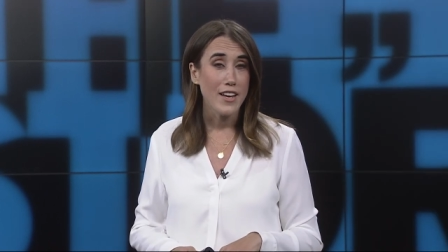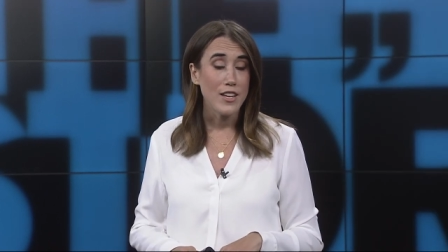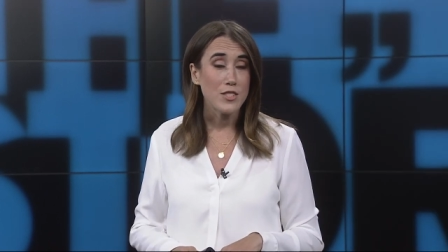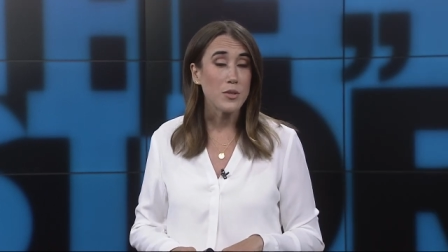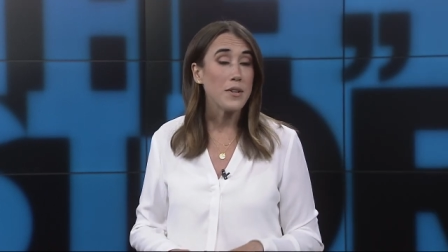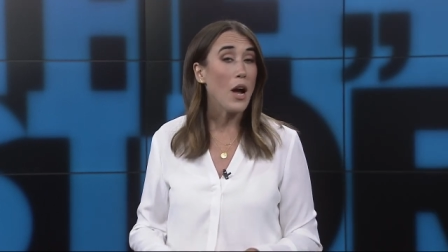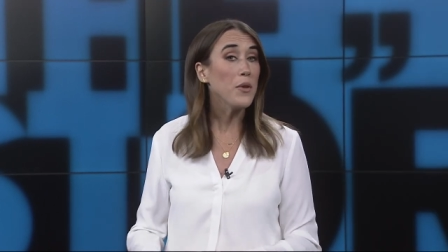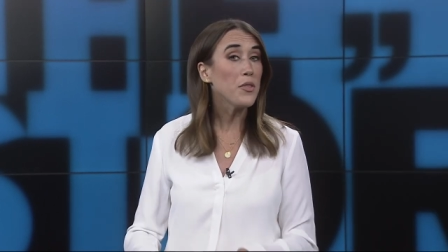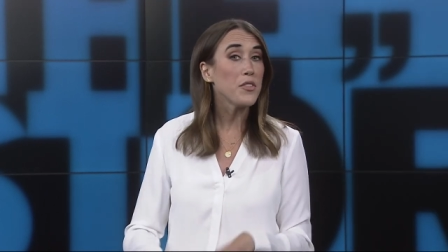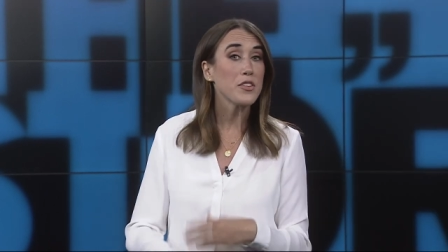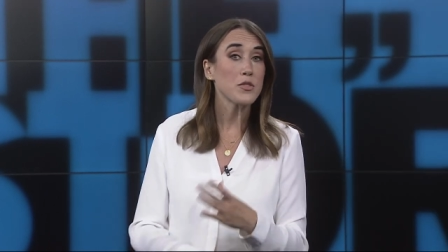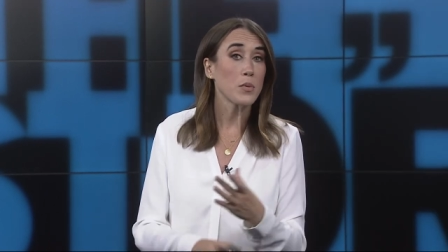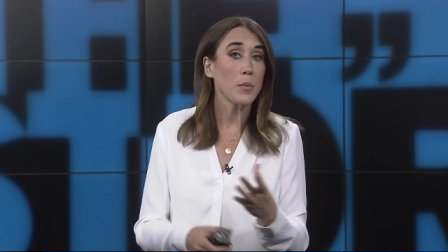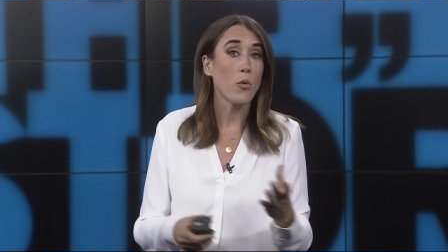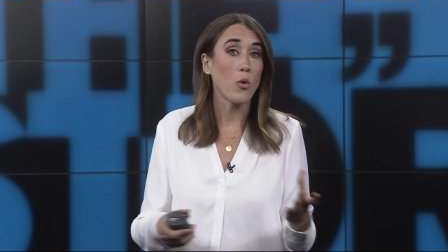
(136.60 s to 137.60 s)
So now that
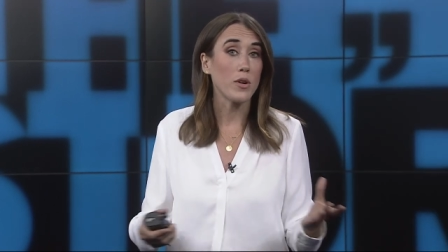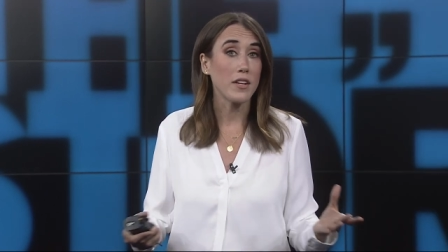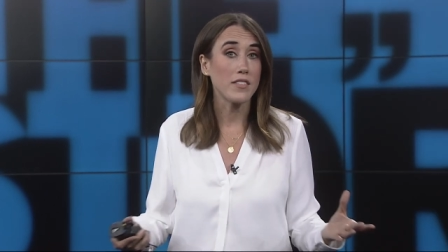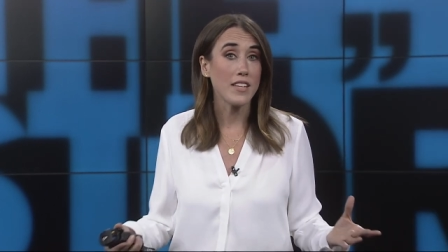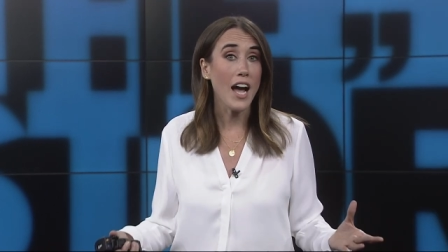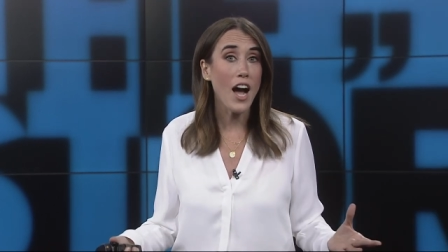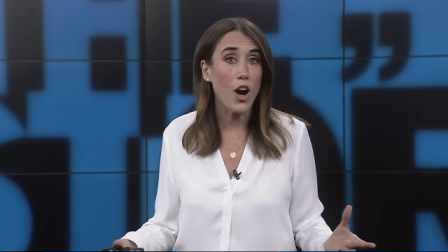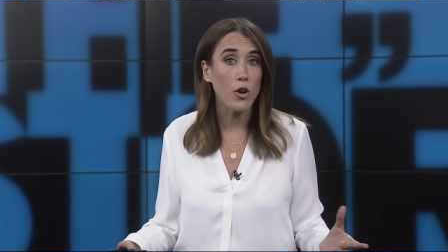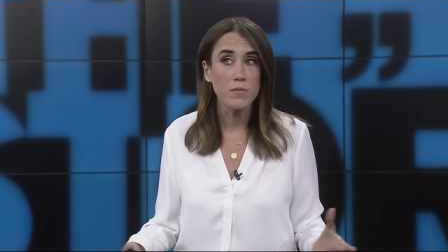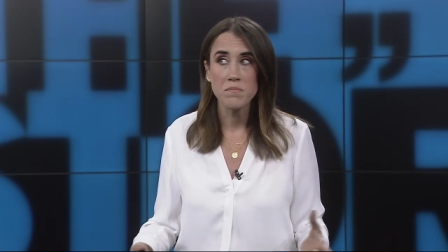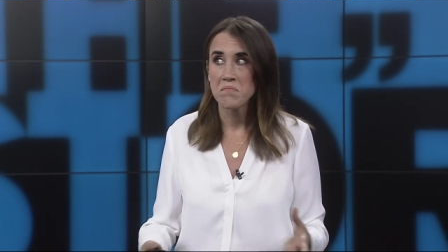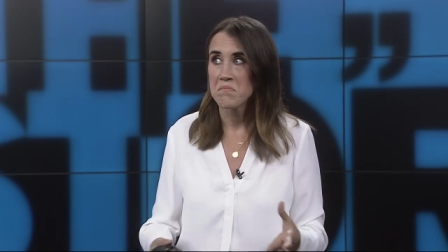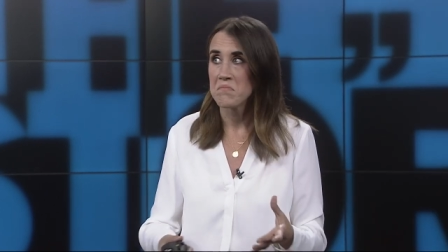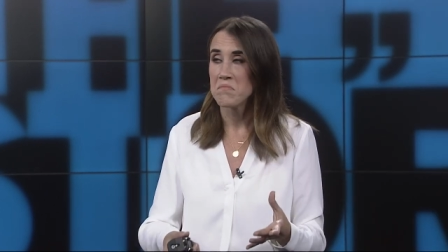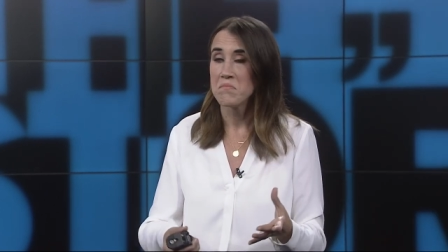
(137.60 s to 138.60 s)
this report is
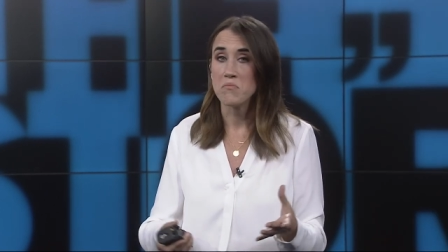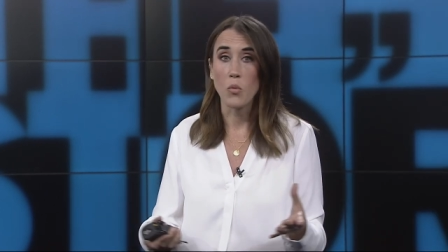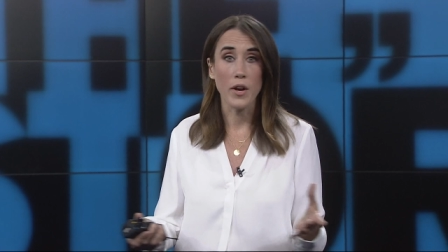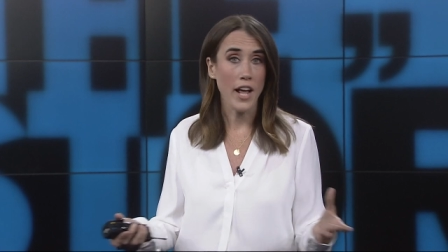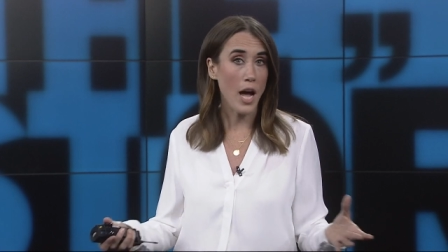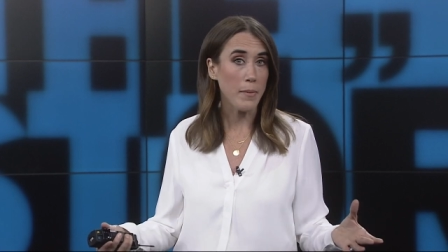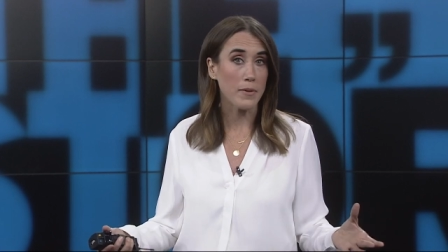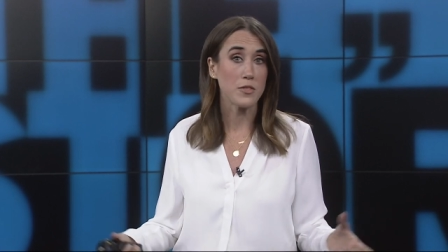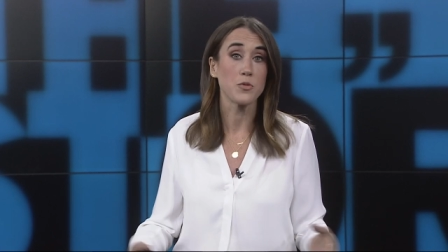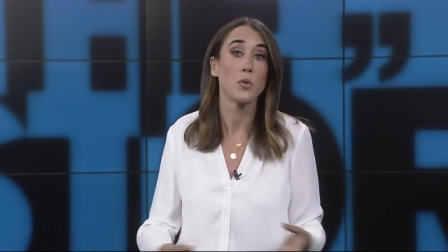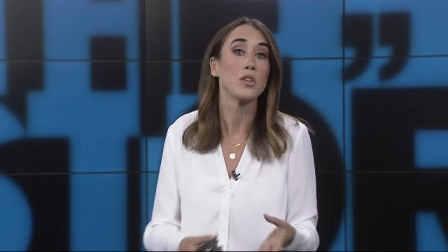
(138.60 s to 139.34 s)
out, what happens?